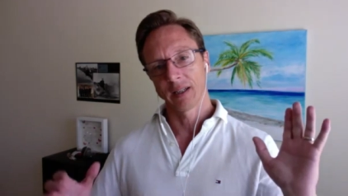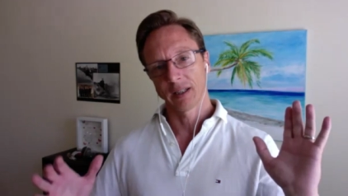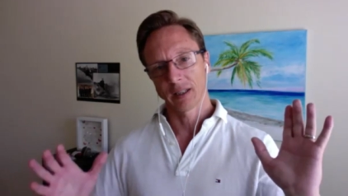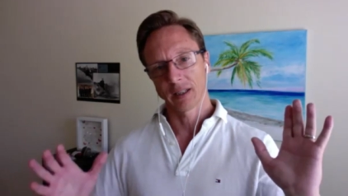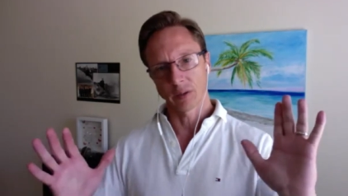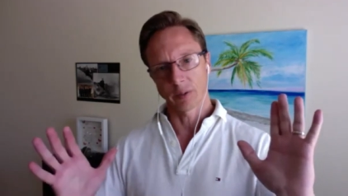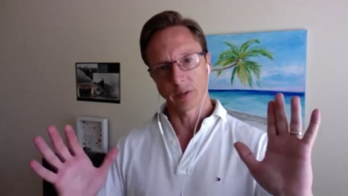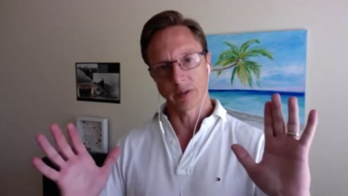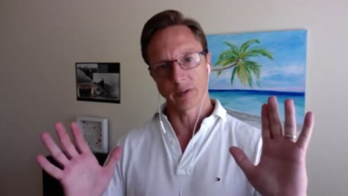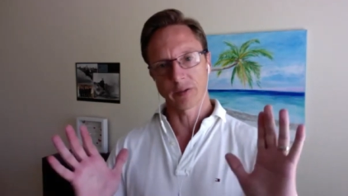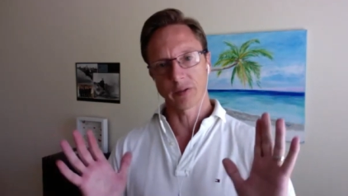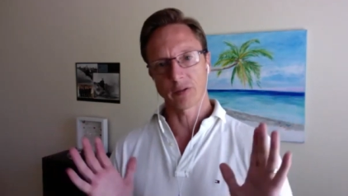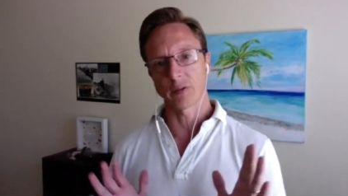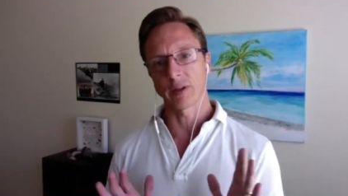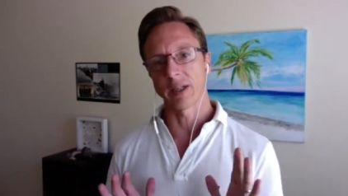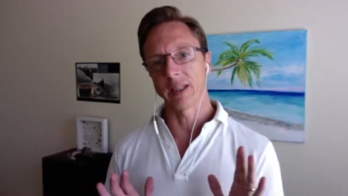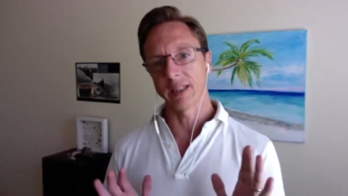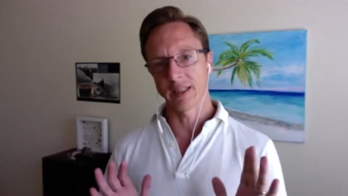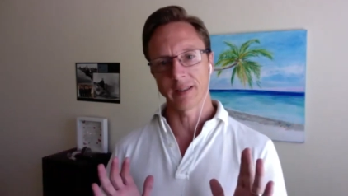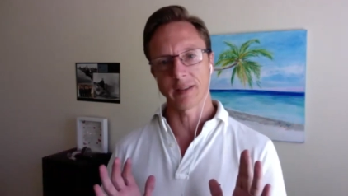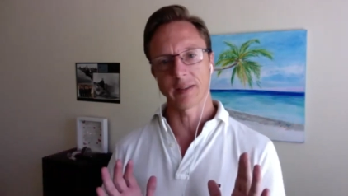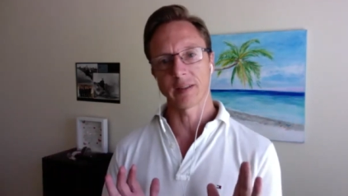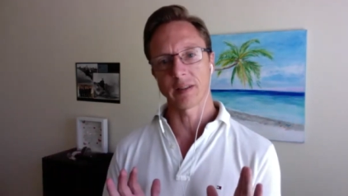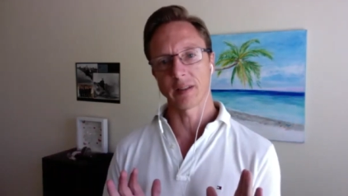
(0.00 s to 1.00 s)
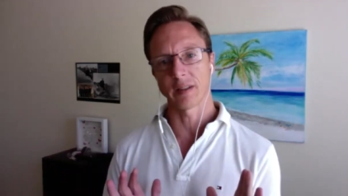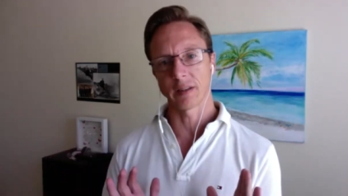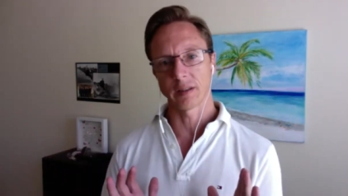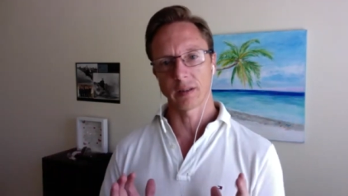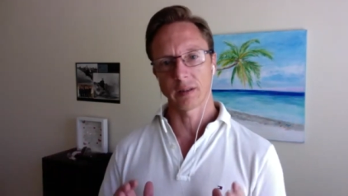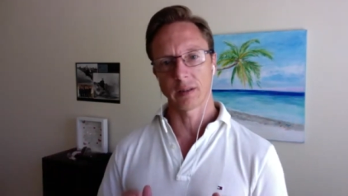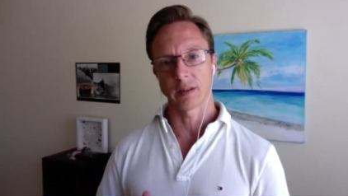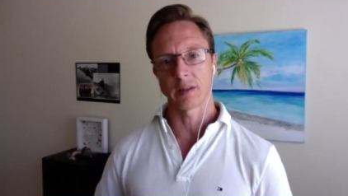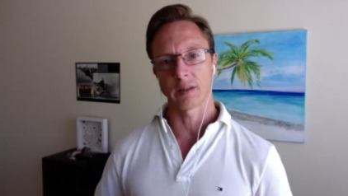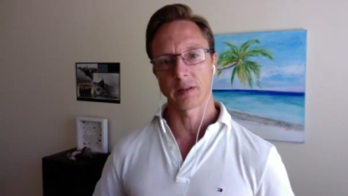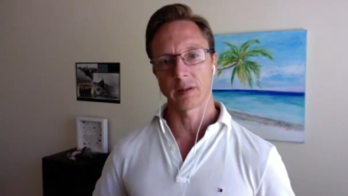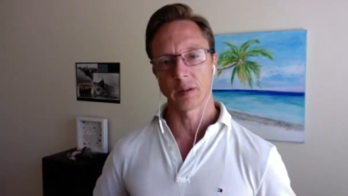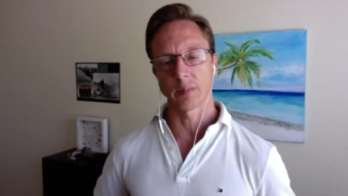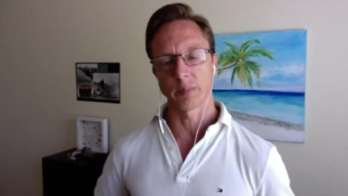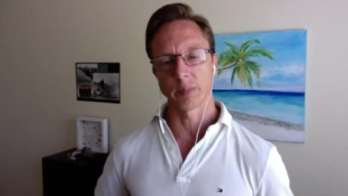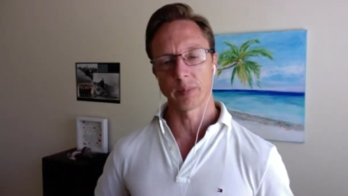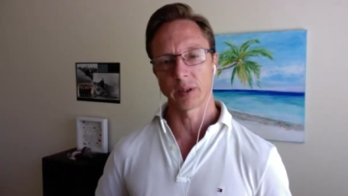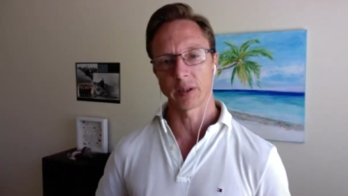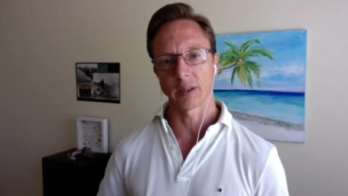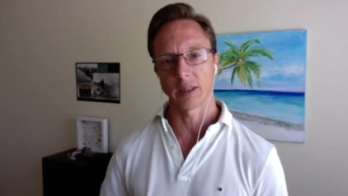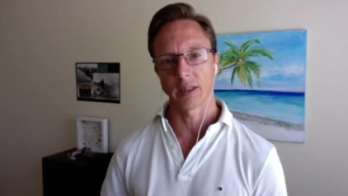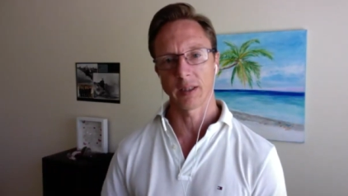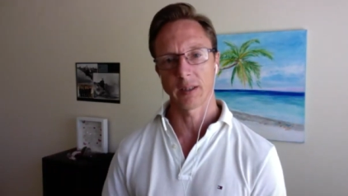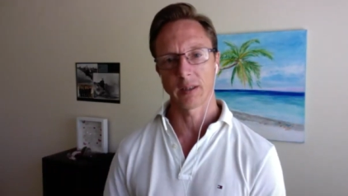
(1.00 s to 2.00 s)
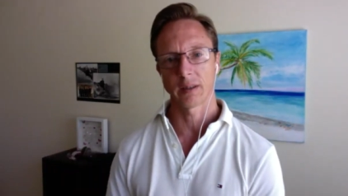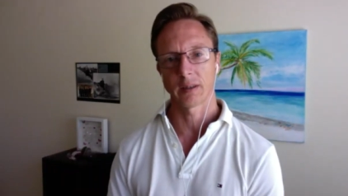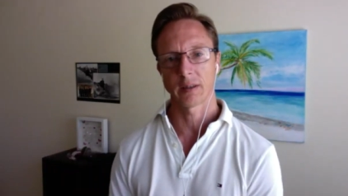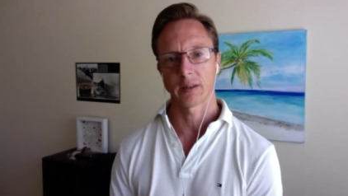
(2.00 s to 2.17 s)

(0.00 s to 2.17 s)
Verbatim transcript: going straight into the, into the body.